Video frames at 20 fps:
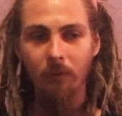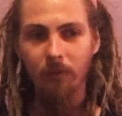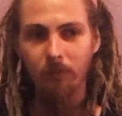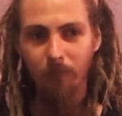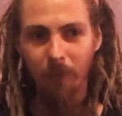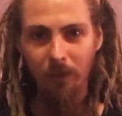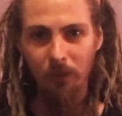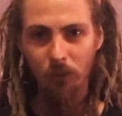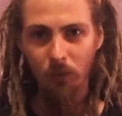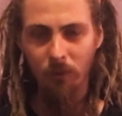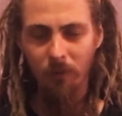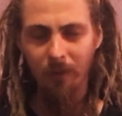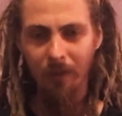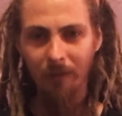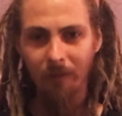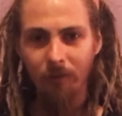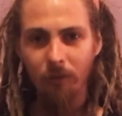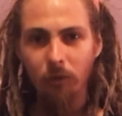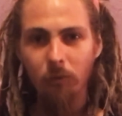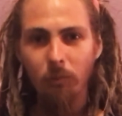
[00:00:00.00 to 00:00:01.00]
sort of
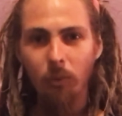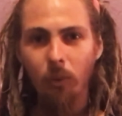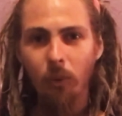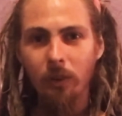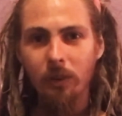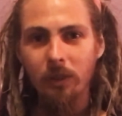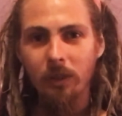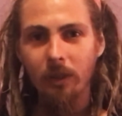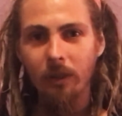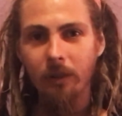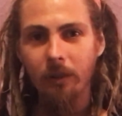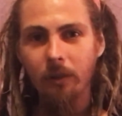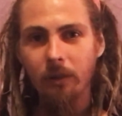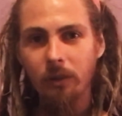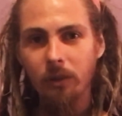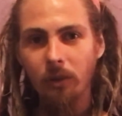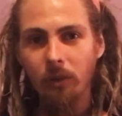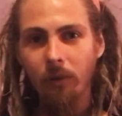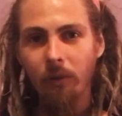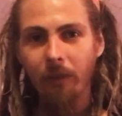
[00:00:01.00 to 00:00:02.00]
like viewpoints on
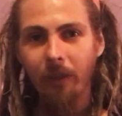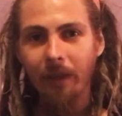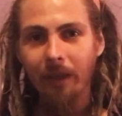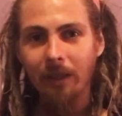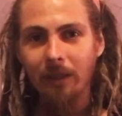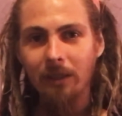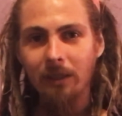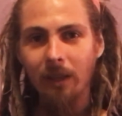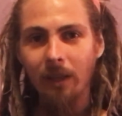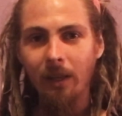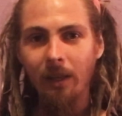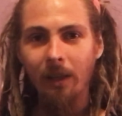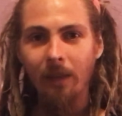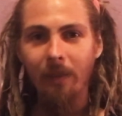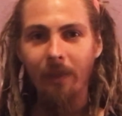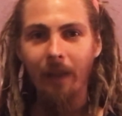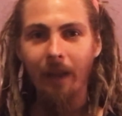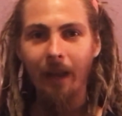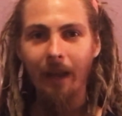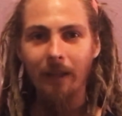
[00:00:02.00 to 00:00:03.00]
certain things
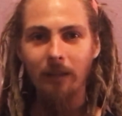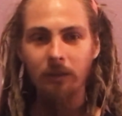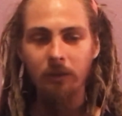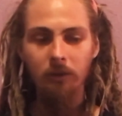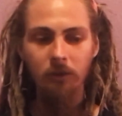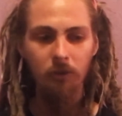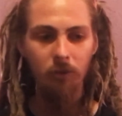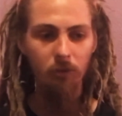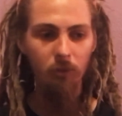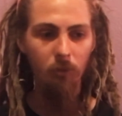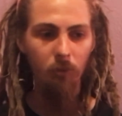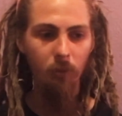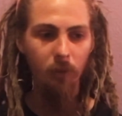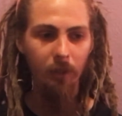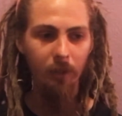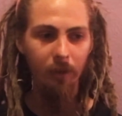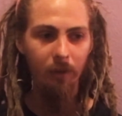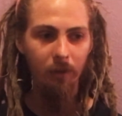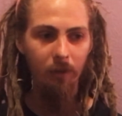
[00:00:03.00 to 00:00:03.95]
that had to do with